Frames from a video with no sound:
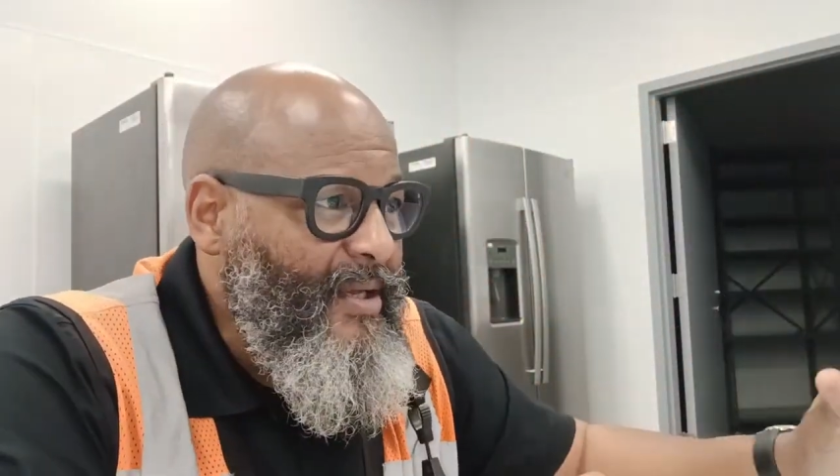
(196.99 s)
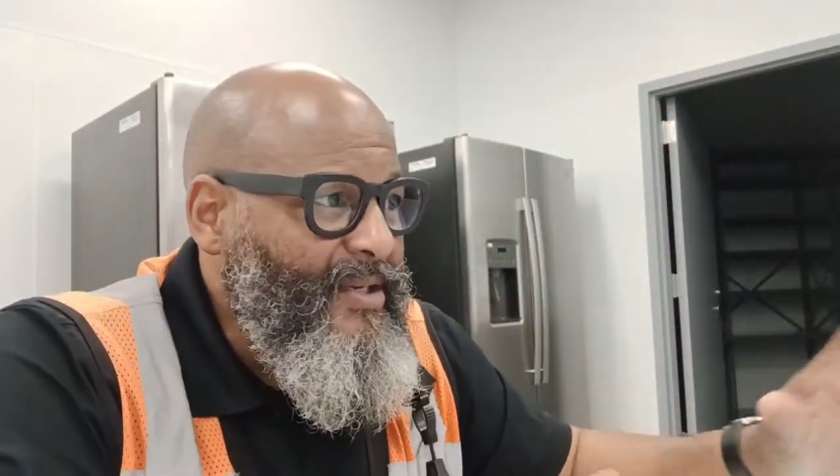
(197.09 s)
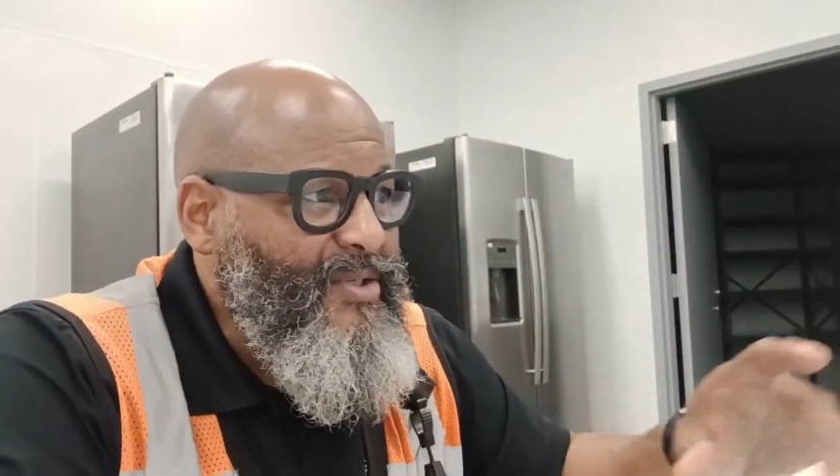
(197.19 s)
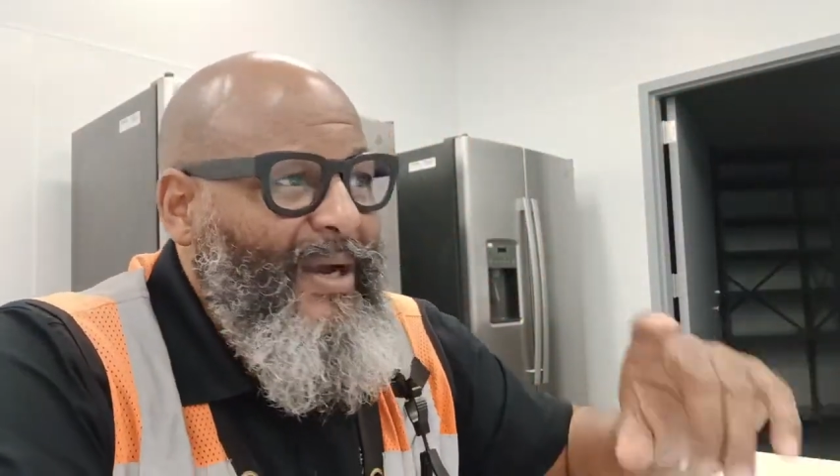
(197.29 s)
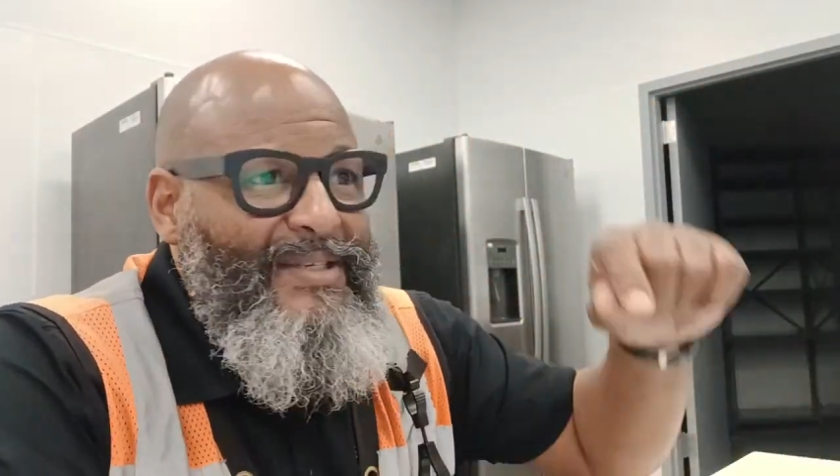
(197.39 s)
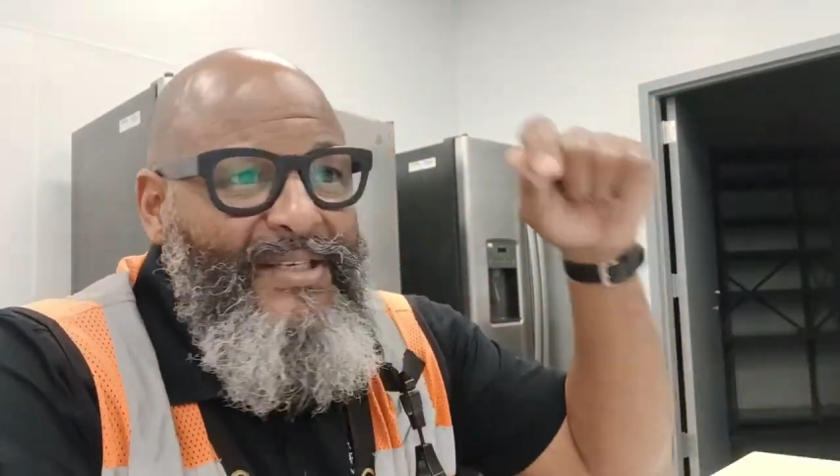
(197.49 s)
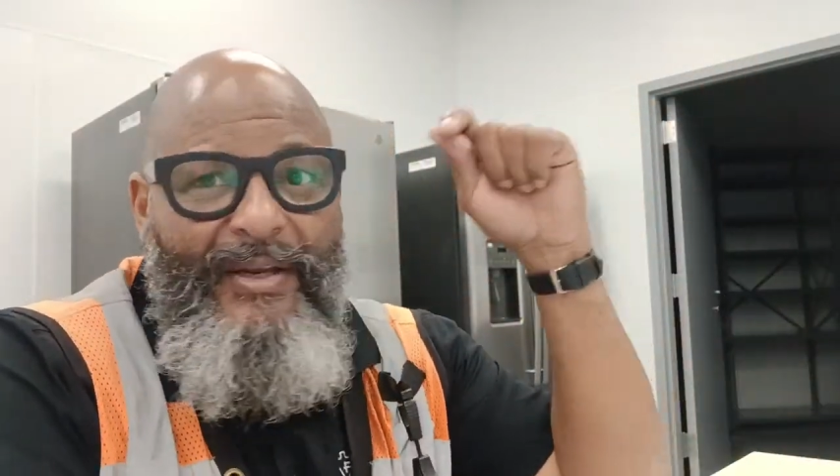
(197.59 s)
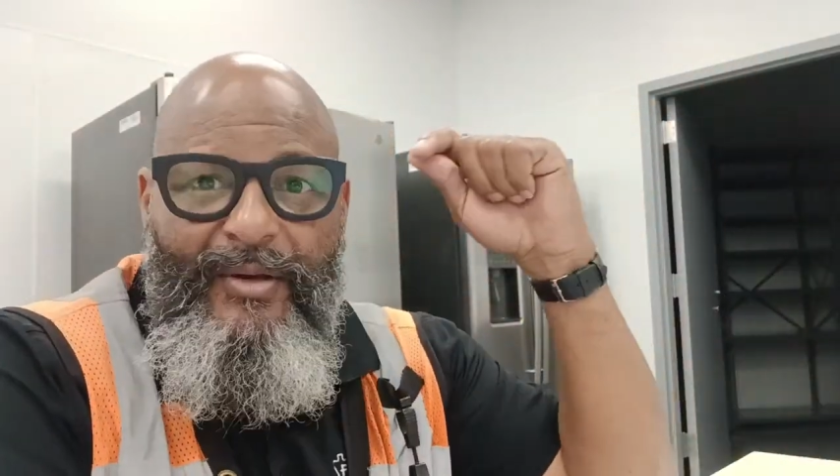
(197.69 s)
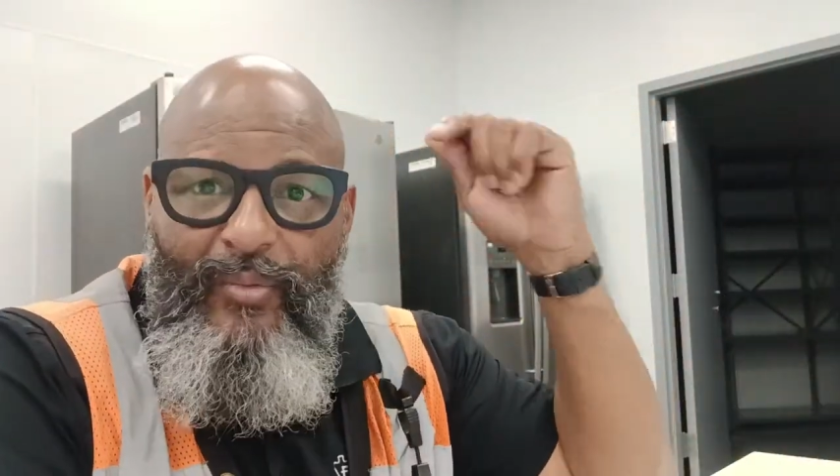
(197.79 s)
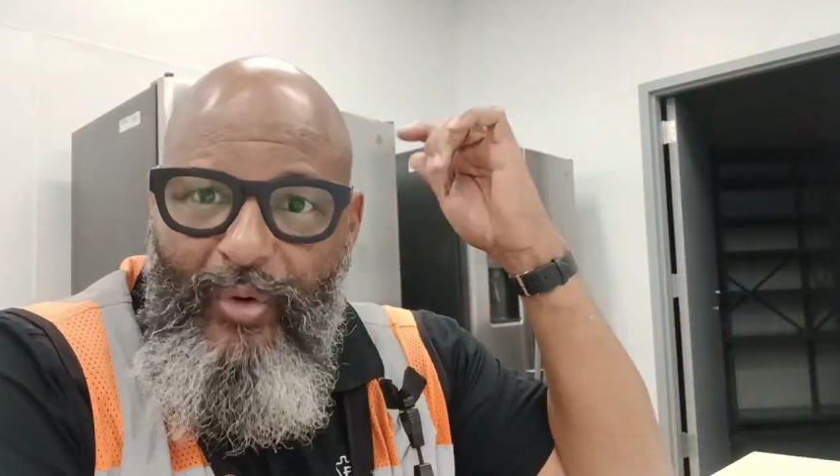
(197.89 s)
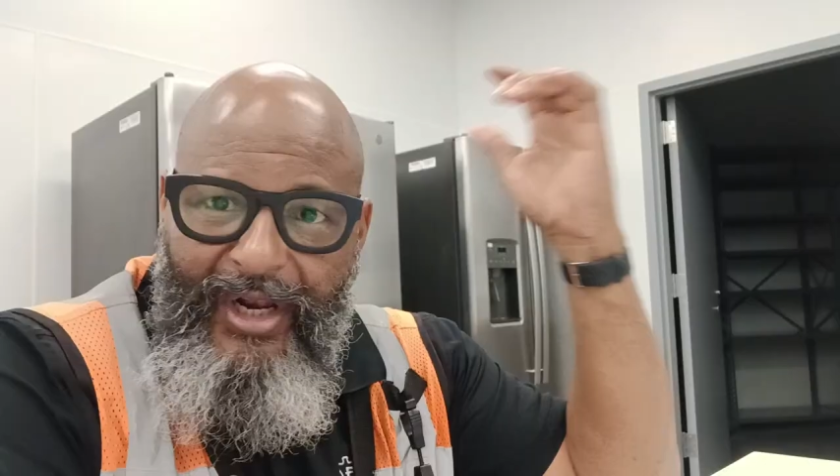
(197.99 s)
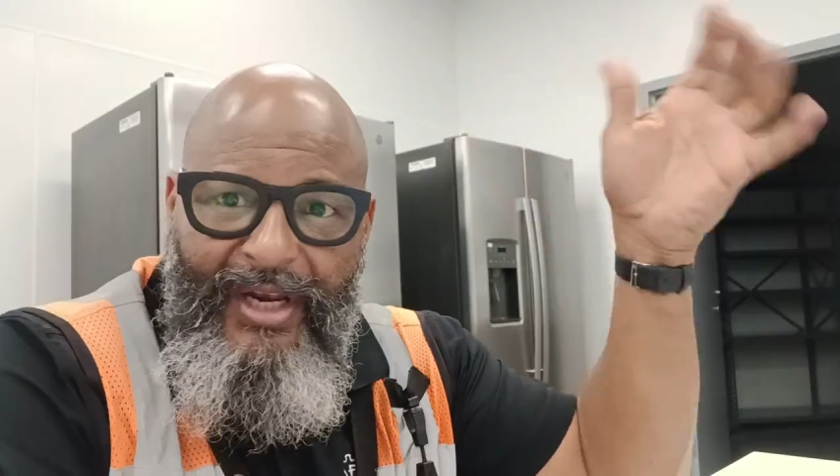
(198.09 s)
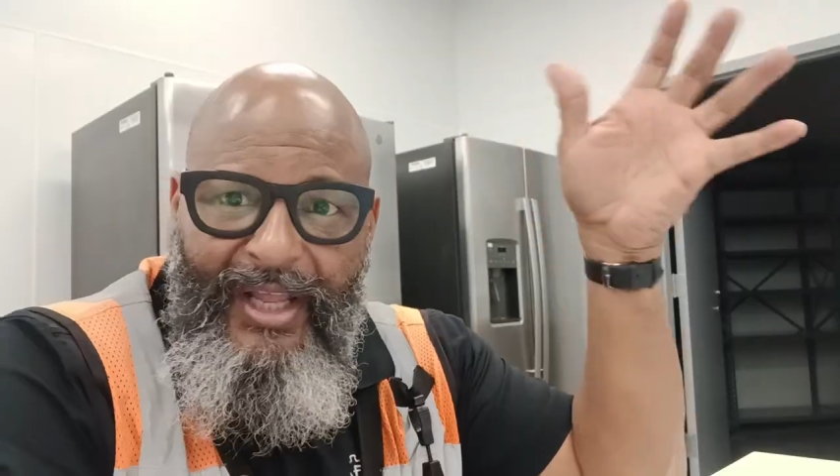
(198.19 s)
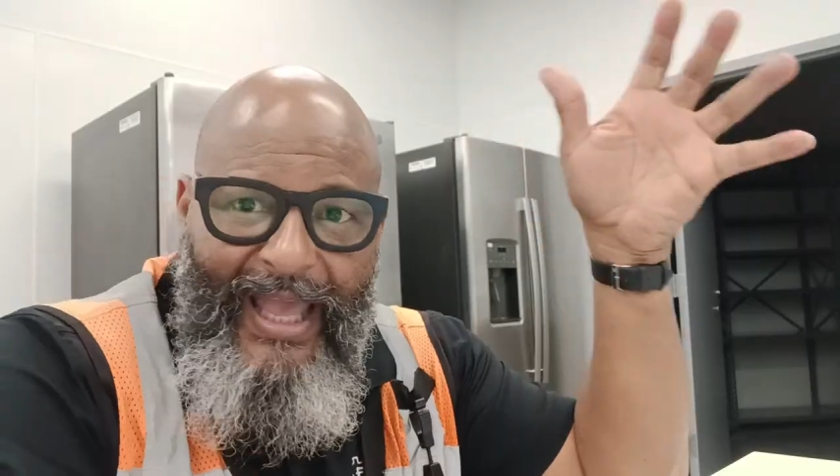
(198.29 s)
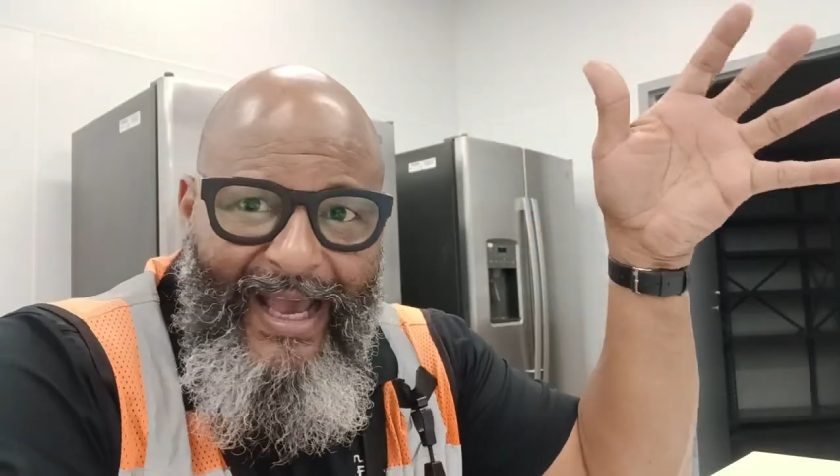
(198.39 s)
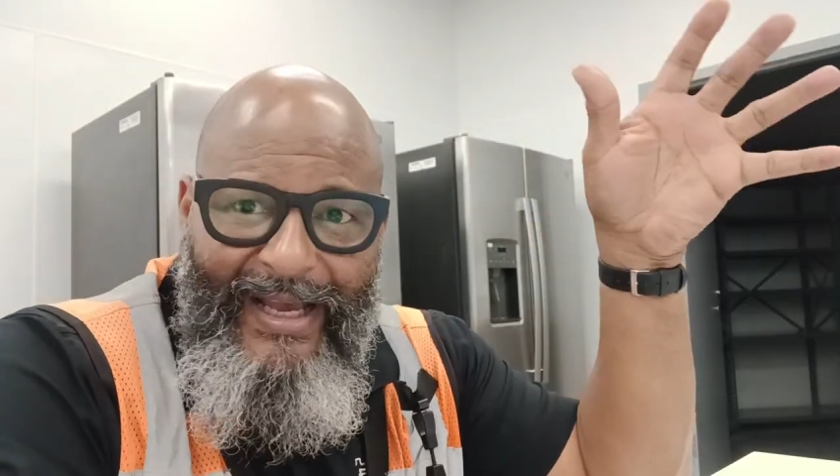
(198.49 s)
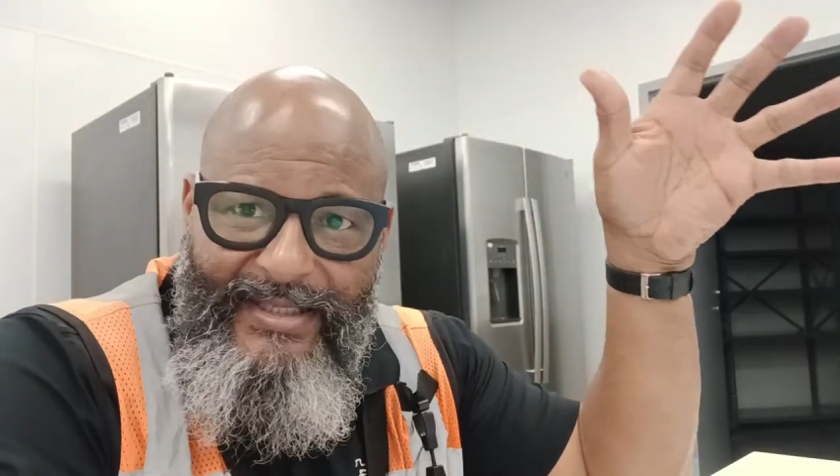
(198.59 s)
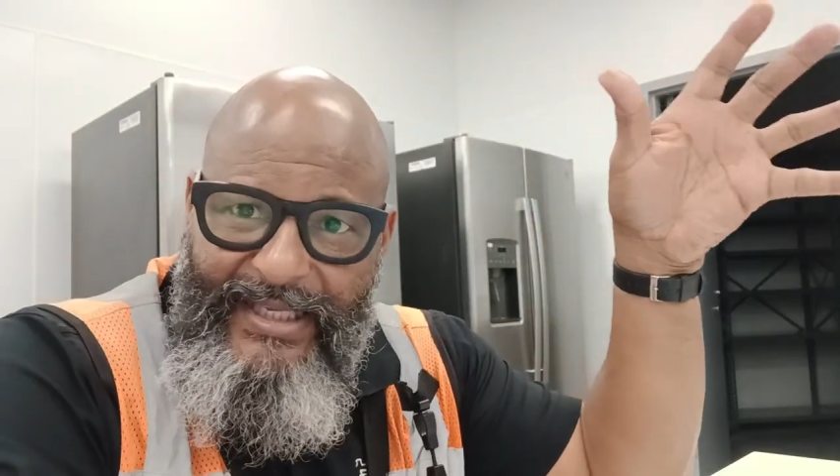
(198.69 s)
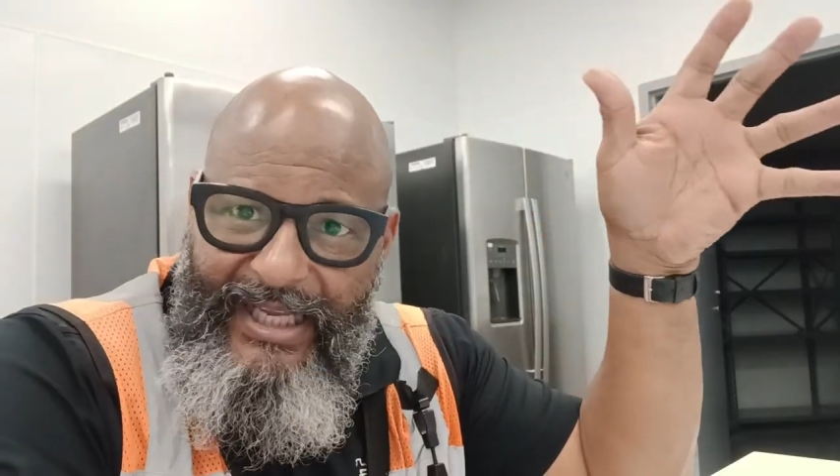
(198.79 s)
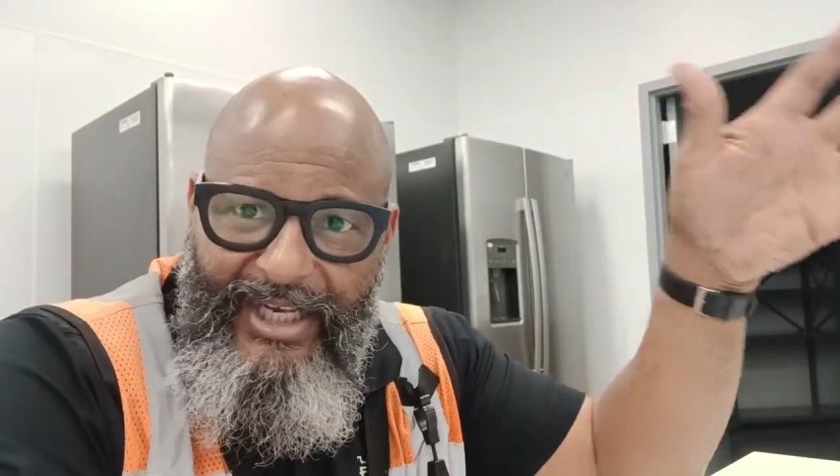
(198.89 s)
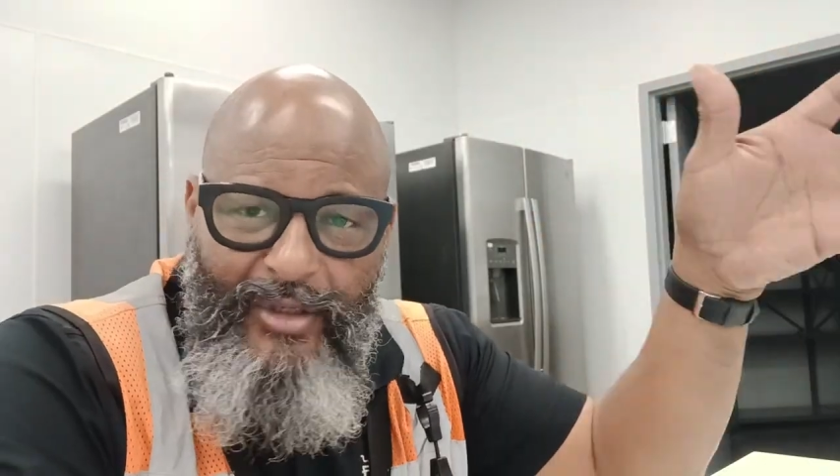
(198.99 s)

So I sent one of the guys in